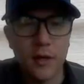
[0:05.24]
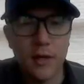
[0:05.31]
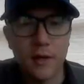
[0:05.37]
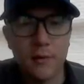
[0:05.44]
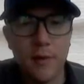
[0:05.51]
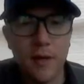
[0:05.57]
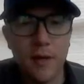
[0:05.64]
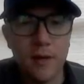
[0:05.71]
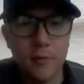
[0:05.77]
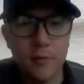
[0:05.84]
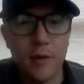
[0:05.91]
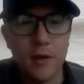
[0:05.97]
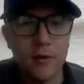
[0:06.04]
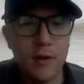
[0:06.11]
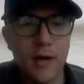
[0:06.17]
on getting better
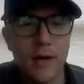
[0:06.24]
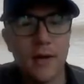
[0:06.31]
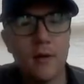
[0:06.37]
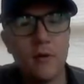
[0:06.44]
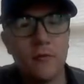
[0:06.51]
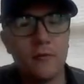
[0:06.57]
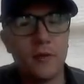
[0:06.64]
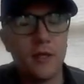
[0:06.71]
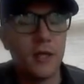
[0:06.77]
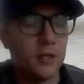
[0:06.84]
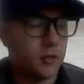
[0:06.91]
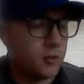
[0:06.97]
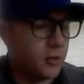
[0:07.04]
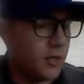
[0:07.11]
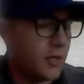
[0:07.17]
and better at it. Hopefully
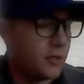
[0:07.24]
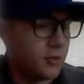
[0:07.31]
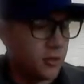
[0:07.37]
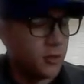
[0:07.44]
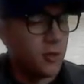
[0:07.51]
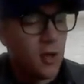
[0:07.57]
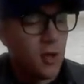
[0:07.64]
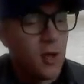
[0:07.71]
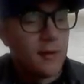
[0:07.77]
yesterday's or